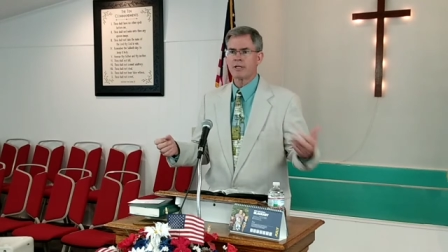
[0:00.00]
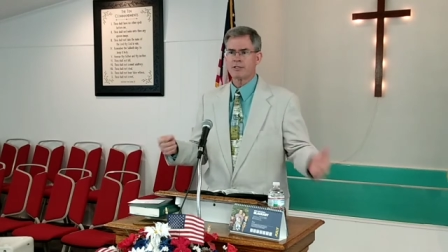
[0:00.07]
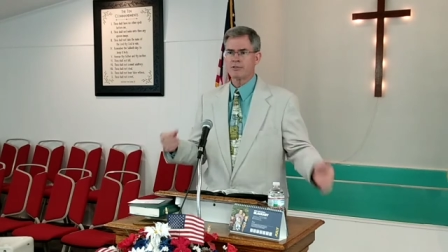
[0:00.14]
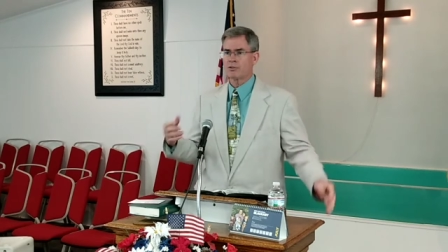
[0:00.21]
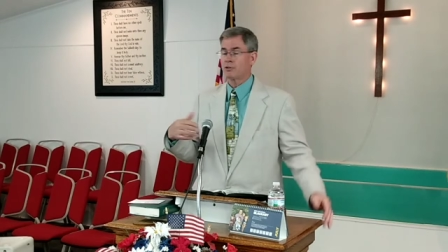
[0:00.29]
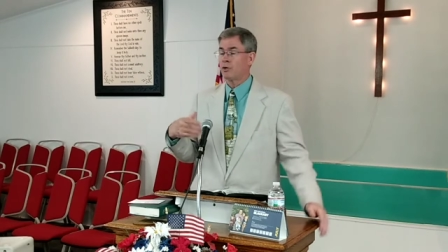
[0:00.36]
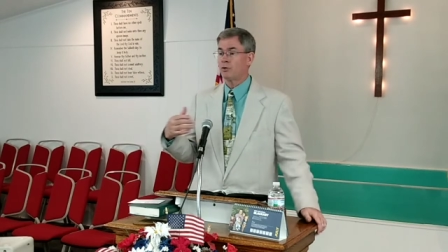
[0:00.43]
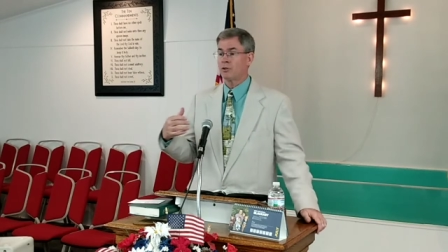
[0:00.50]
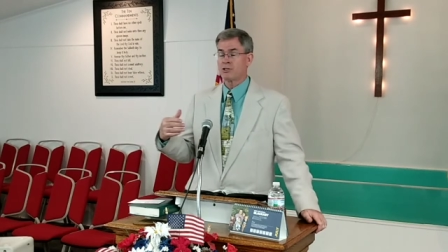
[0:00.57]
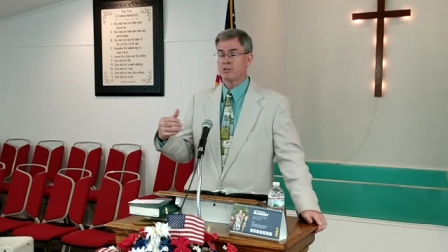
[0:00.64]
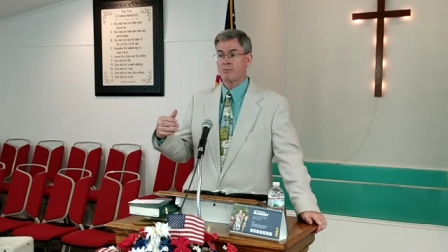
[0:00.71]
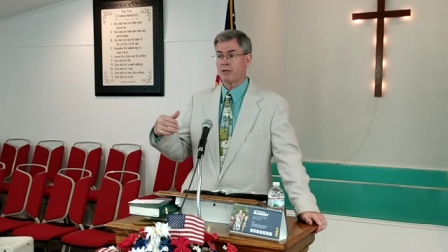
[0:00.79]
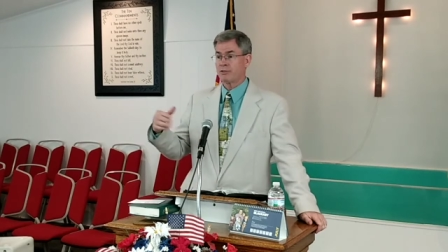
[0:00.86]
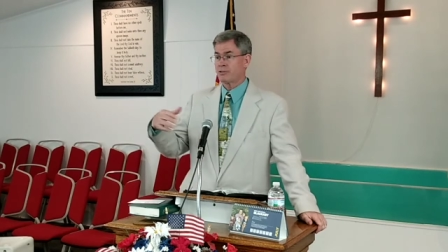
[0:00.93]
things that the Holy
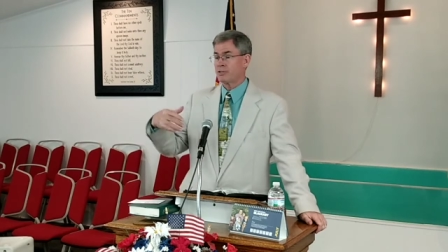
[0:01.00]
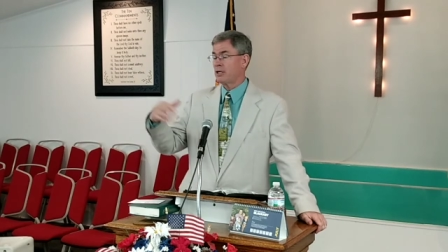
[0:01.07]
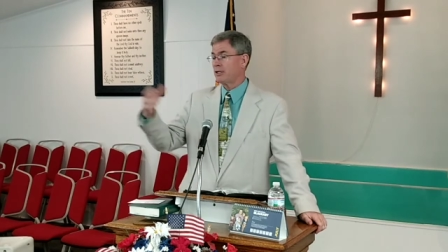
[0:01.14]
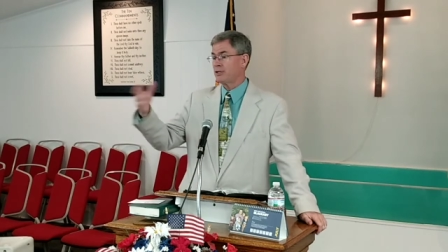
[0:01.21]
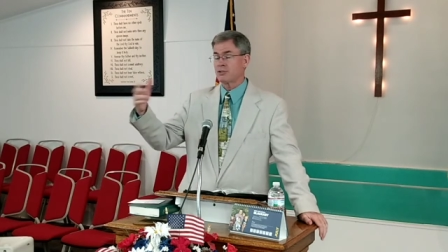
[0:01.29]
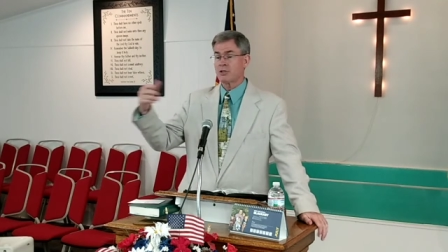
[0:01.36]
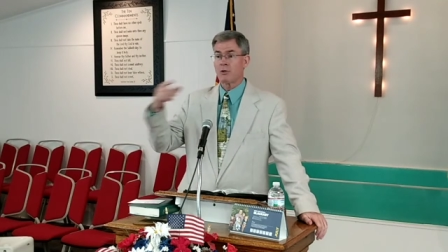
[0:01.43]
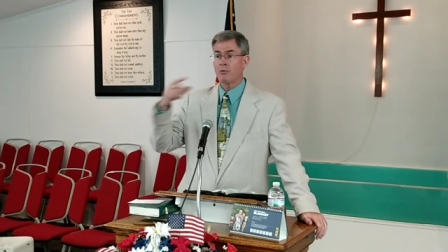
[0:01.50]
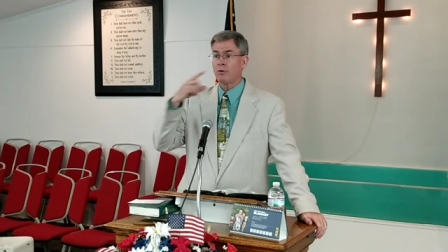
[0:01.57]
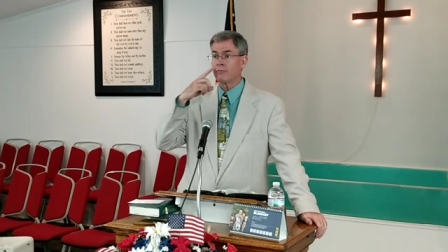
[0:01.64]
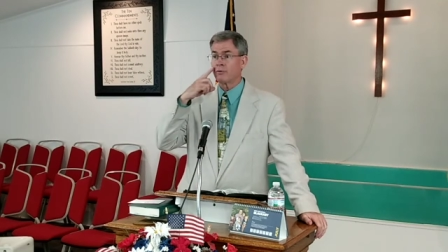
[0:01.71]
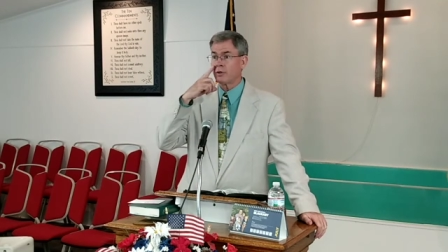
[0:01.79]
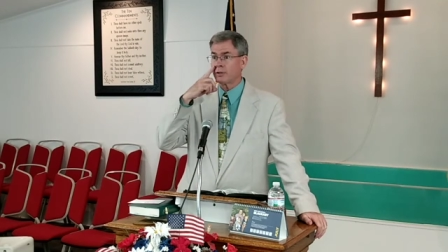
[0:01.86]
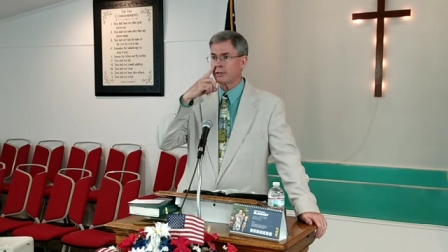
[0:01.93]
Spirit's done. And so
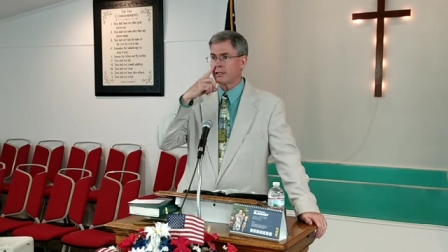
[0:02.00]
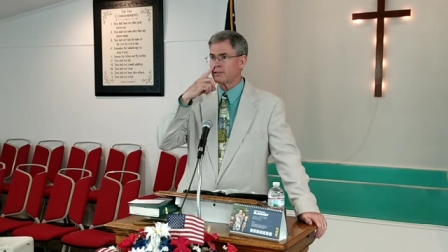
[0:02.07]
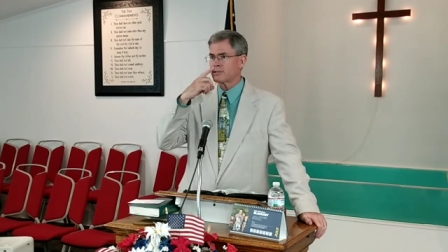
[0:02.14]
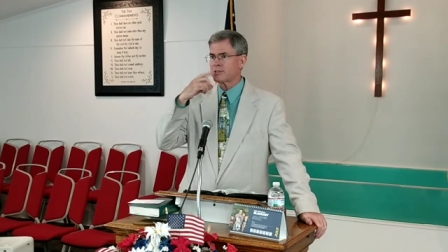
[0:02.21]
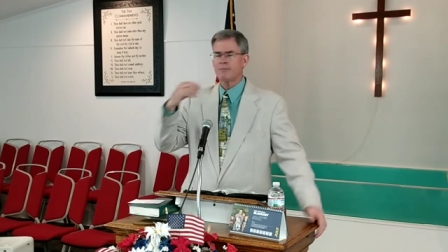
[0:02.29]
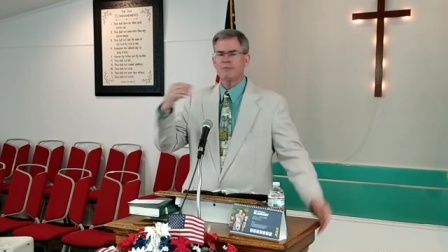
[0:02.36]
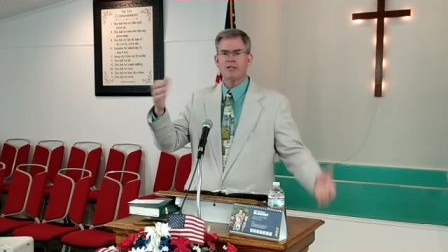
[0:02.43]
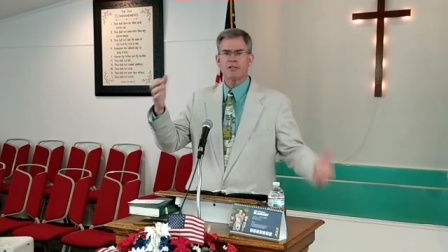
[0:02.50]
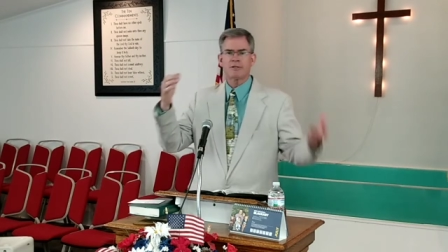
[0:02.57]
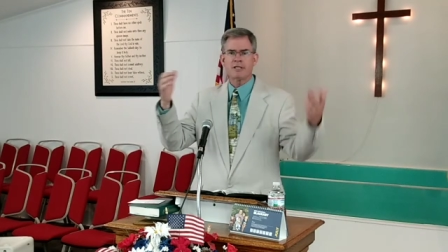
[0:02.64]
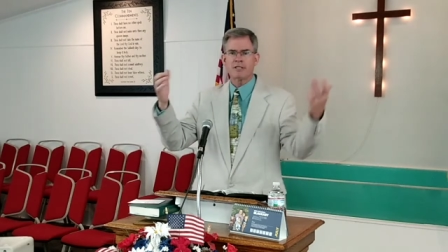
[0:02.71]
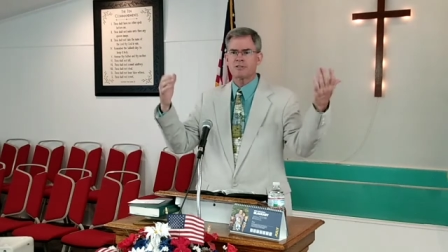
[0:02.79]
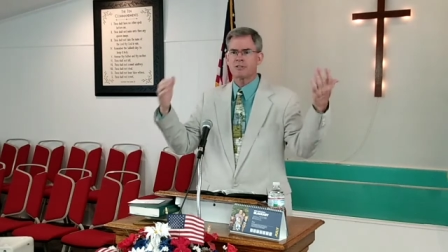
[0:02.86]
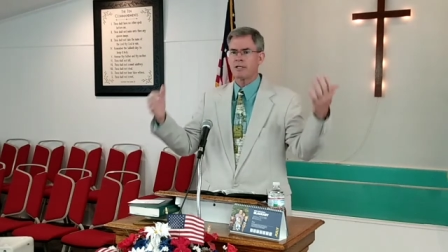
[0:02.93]
we've looked at some of the
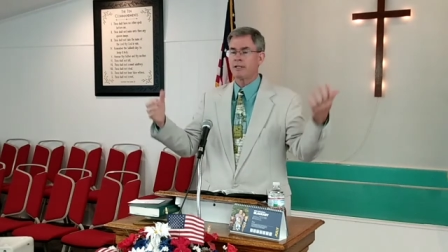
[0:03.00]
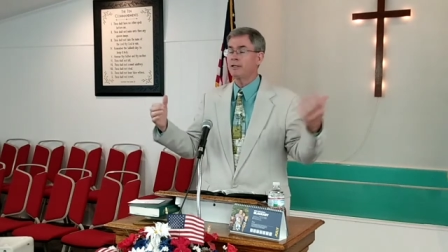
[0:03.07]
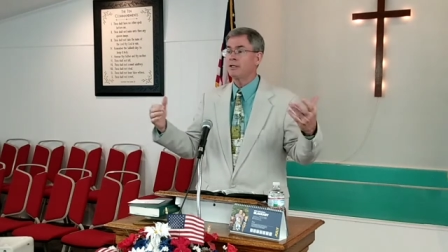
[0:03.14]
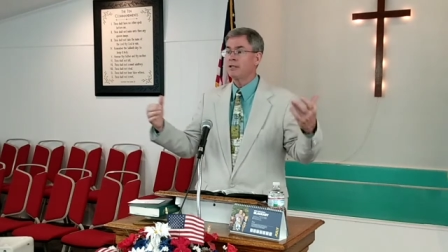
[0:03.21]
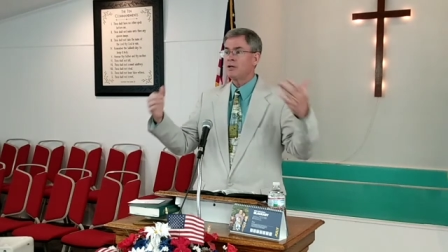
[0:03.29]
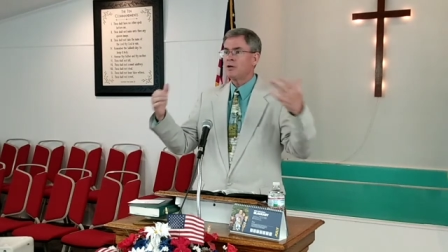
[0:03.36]
things that